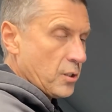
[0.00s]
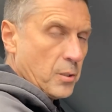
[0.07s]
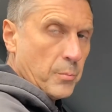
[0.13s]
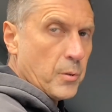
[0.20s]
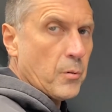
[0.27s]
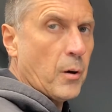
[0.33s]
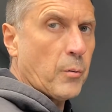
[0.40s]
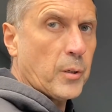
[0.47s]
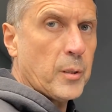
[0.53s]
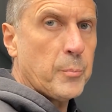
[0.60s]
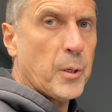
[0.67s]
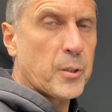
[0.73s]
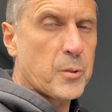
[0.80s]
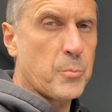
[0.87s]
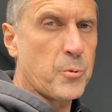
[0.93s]
something wrong with the
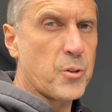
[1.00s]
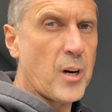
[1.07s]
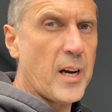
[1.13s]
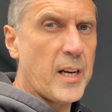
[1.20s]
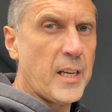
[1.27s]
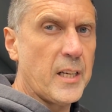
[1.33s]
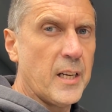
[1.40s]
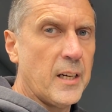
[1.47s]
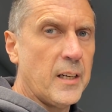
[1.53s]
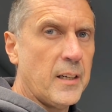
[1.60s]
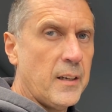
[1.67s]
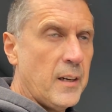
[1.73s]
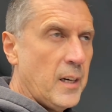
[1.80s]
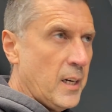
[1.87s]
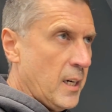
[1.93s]
bottom drain.
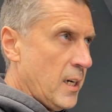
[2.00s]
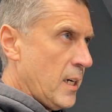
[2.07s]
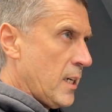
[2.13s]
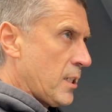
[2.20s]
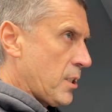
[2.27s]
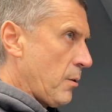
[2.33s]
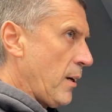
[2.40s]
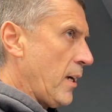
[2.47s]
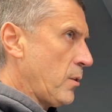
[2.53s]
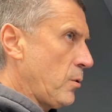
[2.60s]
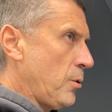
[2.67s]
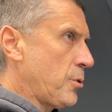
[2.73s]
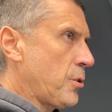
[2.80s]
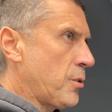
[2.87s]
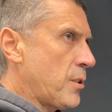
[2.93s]
So I had
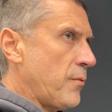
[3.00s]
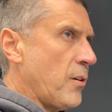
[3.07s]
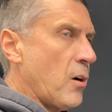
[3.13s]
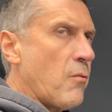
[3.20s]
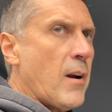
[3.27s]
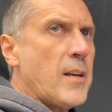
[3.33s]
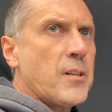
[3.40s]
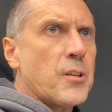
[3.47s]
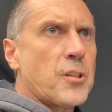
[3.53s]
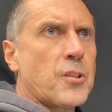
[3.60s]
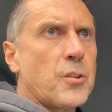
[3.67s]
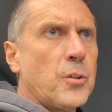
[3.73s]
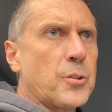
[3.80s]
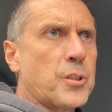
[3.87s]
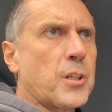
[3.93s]
all sorts of horrendous
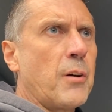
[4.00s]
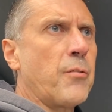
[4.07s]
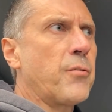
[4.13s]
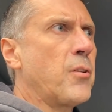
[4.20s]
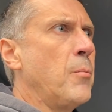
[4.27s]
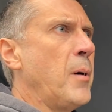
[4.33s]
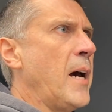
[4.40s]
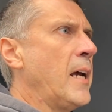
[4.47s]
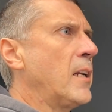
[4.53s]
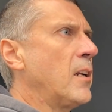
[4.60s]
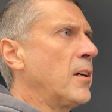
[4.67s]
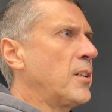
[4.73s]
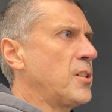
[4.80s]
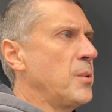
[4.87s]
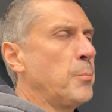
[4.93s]
thoughts going through my head,
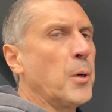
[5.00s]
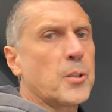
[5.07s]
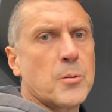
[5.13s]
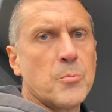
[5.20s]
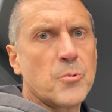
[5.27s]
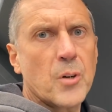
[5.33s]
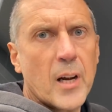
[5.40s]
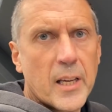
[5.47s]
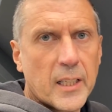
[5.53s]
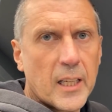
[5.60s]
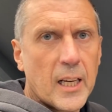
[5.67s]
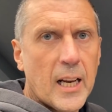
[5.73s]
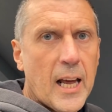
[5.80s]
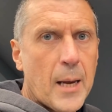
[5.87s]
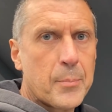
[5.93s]
like as the bottom drain
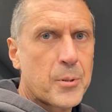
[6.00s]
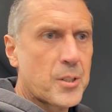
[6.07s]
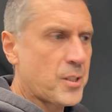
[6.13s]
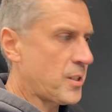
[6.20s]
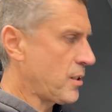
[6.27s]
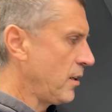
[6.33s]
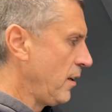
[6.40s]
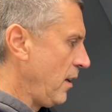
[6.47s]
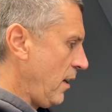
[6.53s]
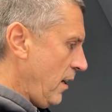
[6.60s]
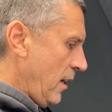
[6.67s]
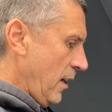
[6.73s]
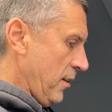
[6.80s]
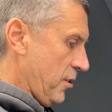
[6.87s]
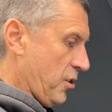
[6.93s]
collapsed,
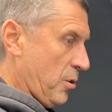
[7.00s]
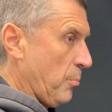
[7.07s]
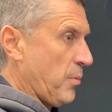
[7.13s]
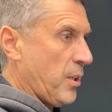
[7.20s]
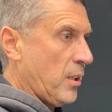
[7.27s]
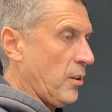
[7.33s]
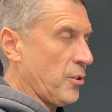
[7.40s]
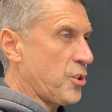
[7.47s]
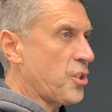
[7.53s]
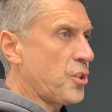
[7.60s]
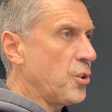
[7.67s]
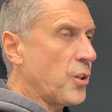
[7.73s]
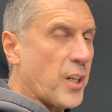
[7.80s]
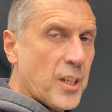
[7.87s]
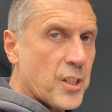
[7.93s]
as something got
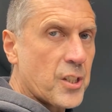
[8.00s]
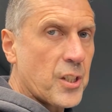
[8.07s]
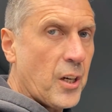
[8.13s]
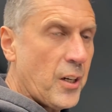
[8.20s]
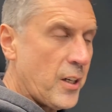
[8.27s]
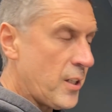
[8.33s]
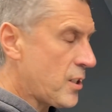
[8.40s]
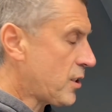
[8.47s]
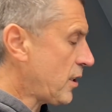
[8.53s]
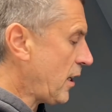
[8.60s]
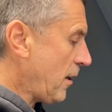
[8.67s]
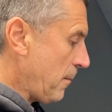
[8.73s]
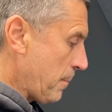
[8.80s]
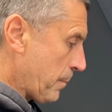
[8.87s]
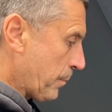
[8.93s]
stuck inside.
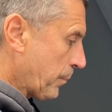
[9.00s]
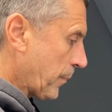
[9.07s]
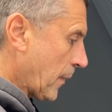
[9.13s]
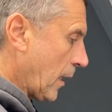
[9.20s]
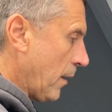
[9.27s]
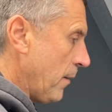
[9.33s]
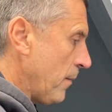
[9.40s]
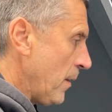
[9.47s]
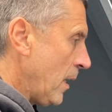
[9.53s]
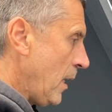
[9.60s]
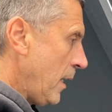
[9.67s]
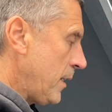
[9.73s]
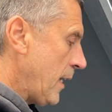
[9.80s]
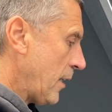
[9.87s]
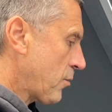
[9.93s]
So
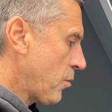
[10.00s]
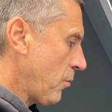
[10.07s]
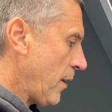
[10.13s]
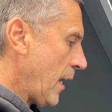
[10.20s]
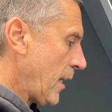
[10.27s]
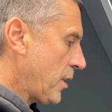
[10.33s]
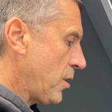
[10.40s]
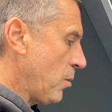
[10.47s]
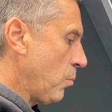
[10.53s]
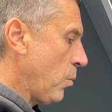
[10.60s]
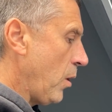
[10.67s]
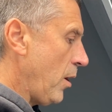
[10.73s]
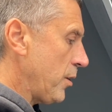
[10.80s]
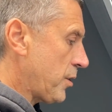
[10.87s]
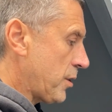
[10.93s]
natural reaction
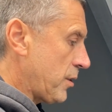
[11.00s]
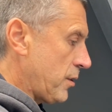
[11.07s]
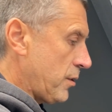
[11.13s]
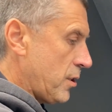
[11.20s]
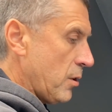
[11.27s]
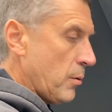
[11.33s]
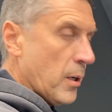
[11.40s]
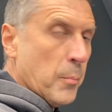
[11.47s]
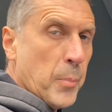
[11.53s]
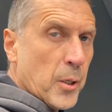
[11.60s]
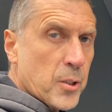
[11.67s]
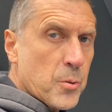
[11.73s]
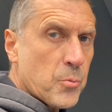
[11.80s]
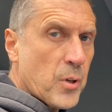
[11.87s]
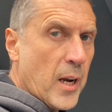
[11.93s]
was do a
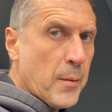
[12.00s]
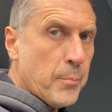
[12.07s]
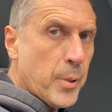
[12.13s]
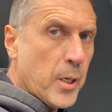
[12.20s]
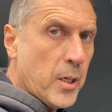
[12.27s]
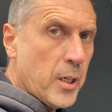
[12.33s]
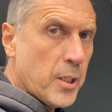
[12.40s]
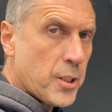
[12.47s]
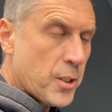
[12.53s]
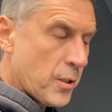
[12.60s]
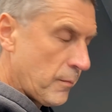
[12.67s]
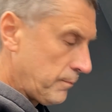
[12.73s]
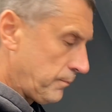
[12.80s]
bottom drain purge.